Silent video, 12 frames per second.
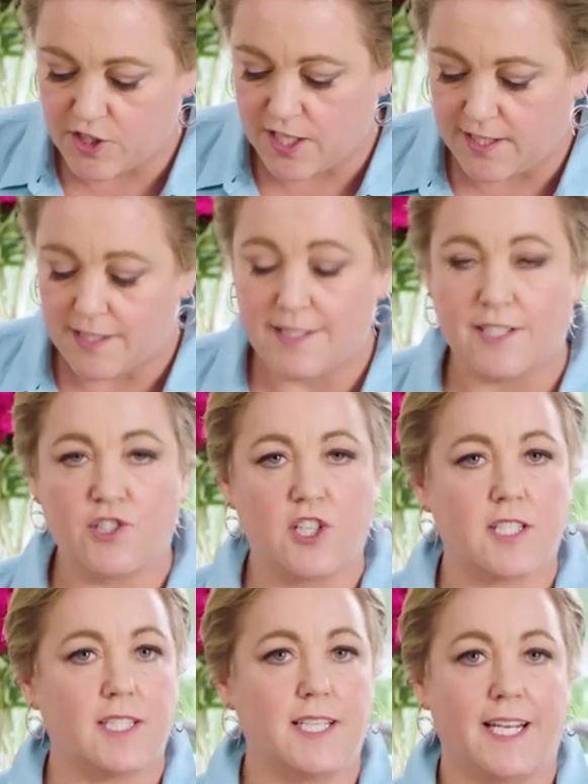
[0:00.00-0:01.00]
gelatin is
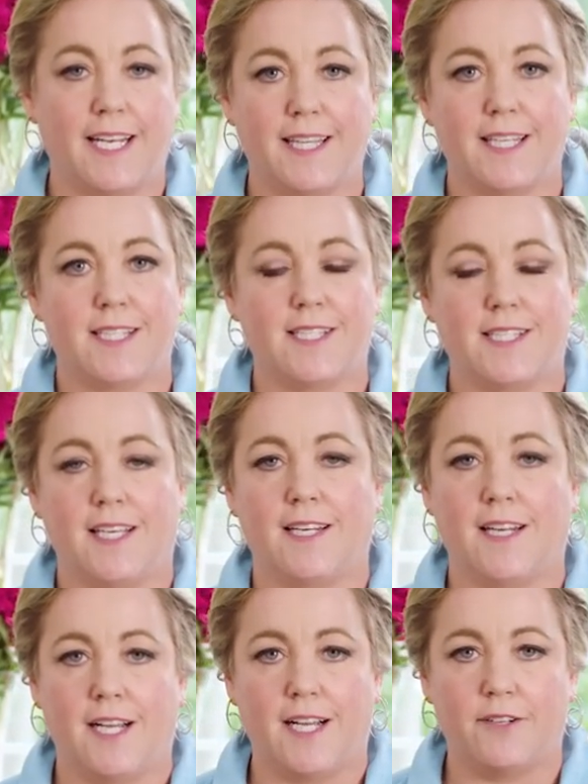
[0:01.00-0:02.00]
just letting this sit
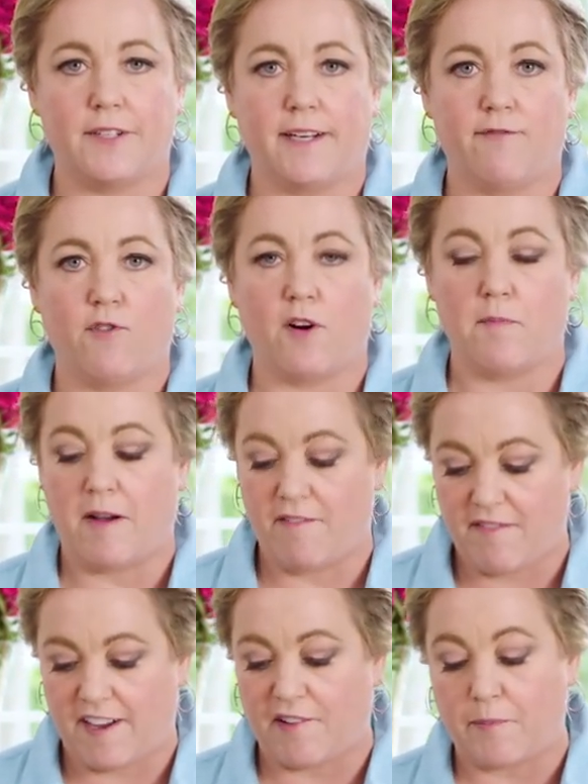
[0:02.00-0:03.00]
and hydrate for
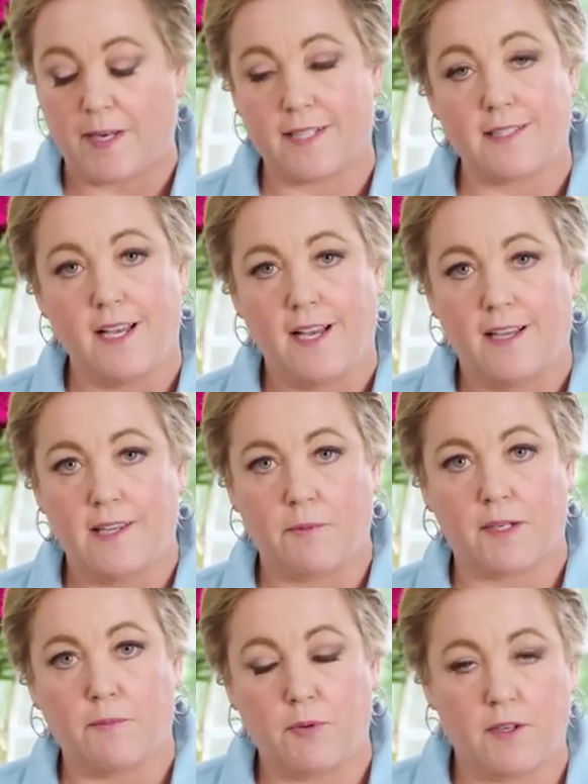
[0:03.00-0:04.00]
about five minutes. Then
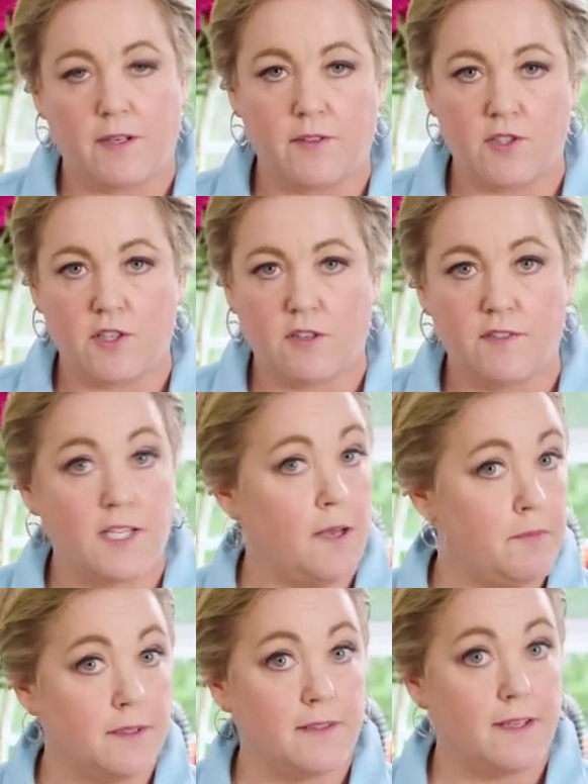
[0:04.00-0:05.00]
we're going to put it on the stove
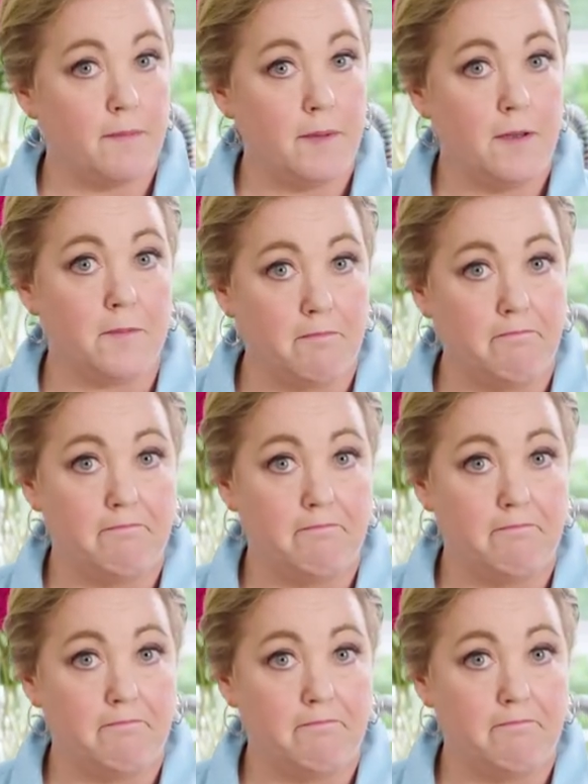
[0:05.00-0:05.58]
top and let it melt.